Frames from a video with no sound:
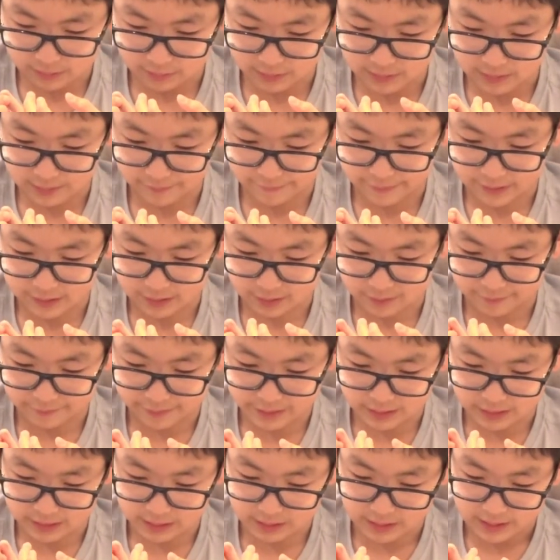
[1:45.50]
will serve his
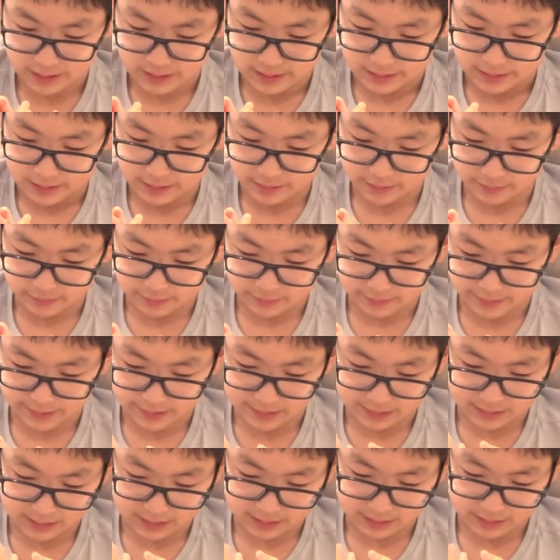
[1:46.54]
officers. Deal
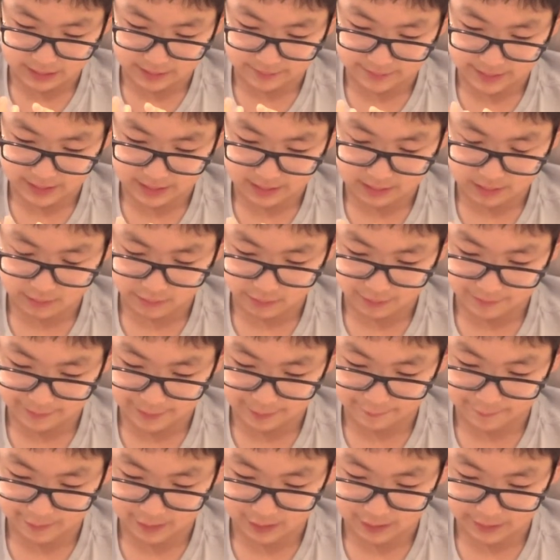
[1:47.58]
courageously, and may the Lord
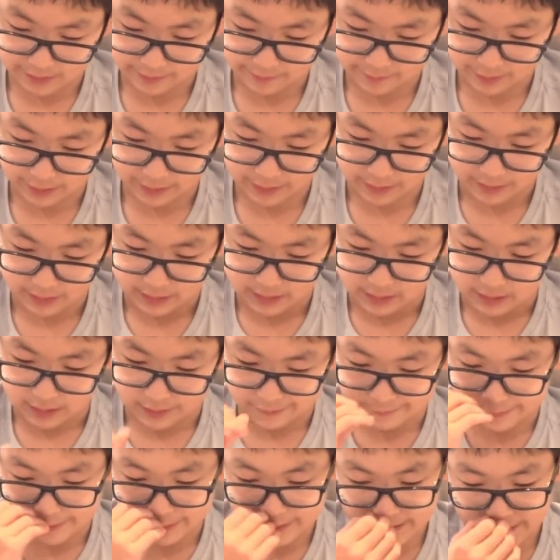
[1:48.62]
be with the upright.
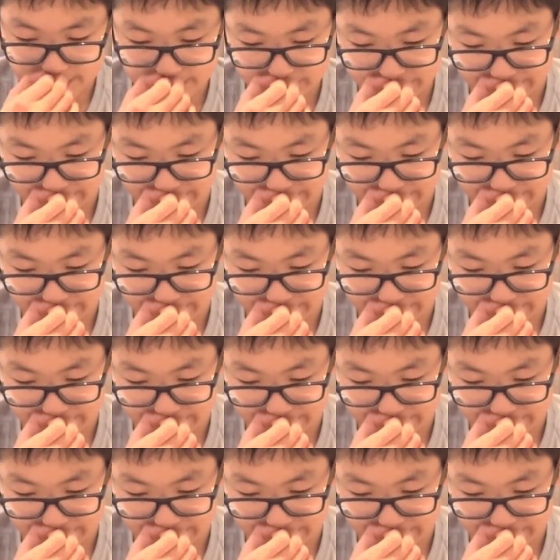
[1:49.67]
After this, a